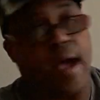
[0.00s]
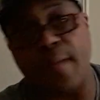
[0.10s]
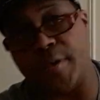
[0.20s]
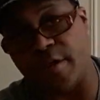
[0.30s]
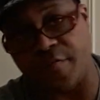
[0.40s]

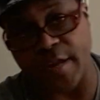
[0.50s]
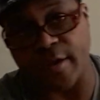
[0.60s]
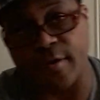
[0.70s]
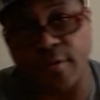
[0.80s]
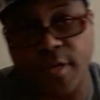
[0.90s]
I paid for
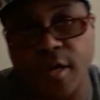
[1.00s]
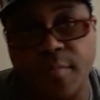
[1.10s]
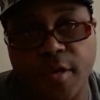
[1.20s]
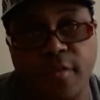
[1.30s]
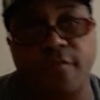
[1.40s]
that girl to
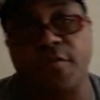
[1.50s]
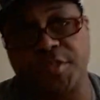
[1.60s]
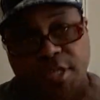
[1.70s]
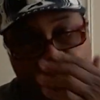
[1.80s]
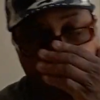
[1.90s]
come here the
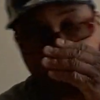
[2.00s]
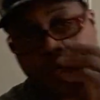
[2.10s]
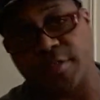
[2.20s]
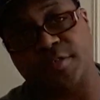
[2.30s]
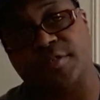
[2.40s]
first time from
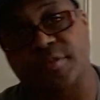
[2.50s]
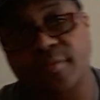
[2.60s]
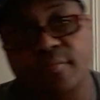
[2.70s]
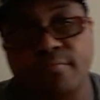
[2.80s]
Texas.